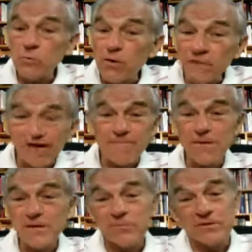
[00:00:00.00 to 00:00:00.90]
25
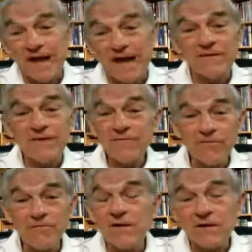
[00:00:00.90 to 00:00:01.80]
people died
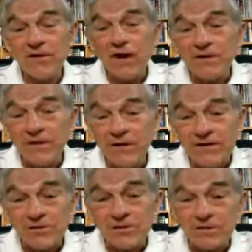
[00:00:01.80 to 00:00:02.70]
from the
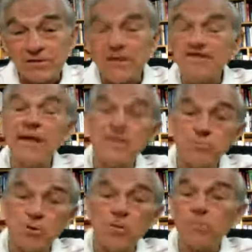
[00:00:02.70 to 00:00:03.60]
inoculations. And mm-hmm.
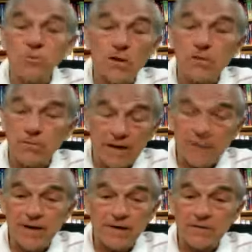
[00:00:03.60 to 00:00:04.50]
then the whole mm-hmm.
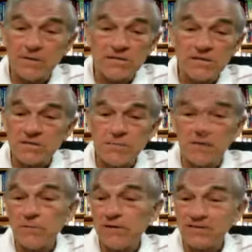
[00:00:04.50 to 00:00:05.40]
program had to be
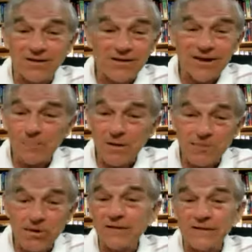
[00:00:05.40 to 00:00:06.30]
suspended because a lot of
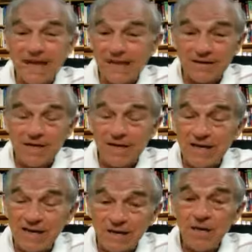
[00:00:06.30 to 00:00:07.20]
people got
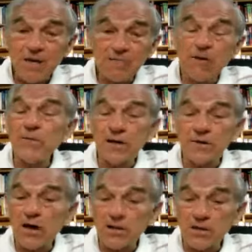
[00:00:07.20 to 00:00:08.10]
deathly ill from the
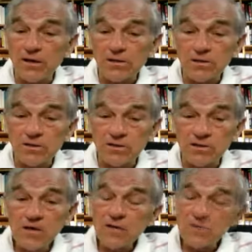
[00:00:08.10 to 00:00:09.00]
inoculations.
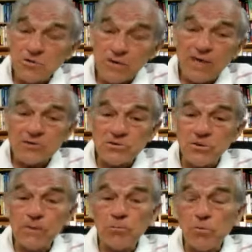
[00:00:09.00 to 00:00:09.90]
So that
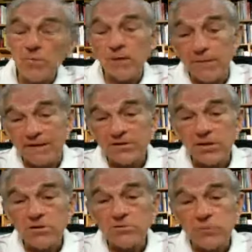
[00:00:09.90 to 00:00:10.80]
sort of put me on my
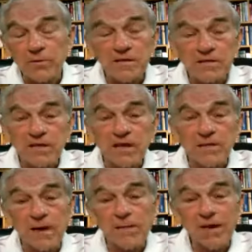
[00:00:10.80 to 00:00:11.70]
toes when this
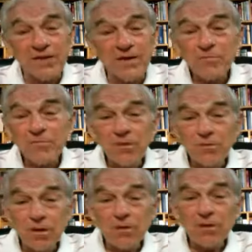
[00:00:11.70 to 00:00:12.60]
came up. I thought,
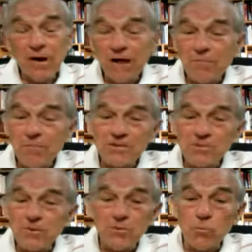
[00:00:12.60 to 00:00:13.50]
well, how much
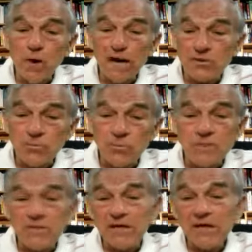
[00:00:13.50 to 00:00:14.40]
should we do? Why should we
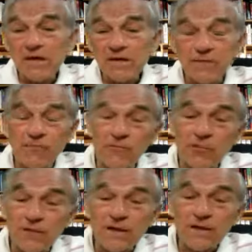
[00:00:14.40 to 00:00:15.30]
be
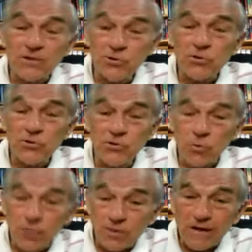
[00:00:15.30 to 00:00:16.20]
deferring to the
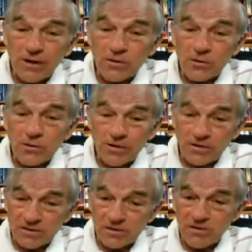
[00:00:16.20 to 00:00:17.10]
World Health
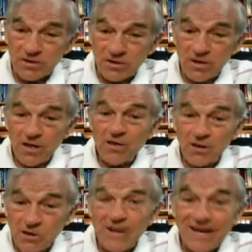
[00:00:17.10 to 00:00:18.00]
Organization, the
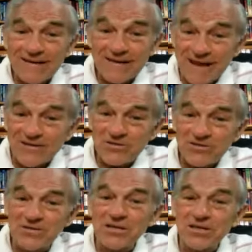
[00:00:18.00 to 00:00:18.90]
United
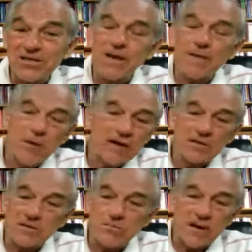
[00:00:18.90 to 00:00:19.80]
Nations to tell us how to
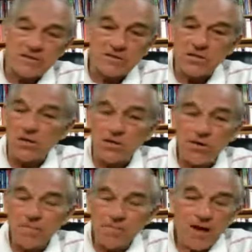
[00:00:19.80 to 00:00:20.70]
practice medicine? So
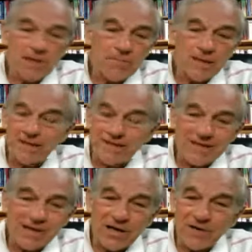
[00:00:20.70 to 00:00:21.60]
I I immediately
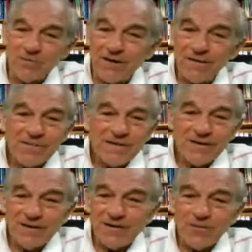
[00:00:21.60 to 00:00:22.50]
thought, well,
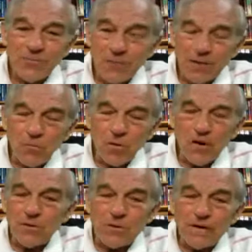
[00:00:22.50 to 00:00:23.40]
you know, what,
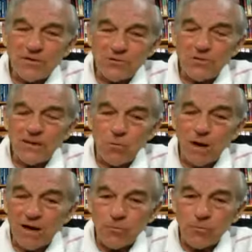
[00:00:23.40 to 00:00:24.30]
what are we doing here?
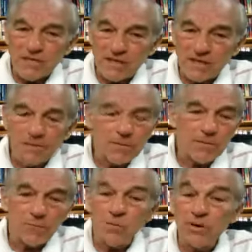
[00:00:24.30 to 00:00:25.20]
Why are we scaring
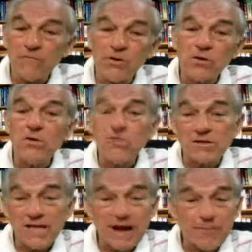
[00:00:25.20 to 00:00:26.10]
people? And if you look at
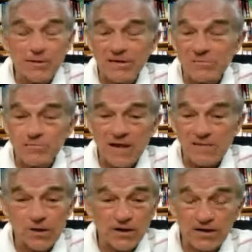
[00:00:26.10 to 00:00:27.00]
what's happened this
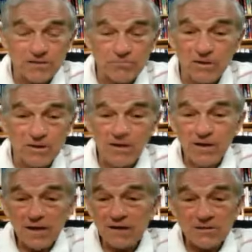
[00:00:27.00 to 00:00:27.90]
past week, it's been
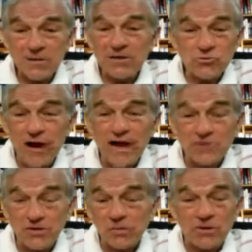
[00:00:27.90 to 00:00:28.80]
it's been
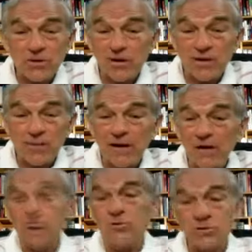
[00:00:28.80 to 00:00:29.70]
tragic when you think about
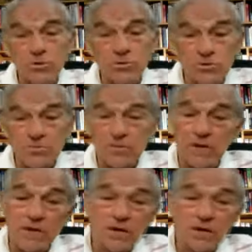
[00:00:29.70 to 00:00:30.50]
all the schools being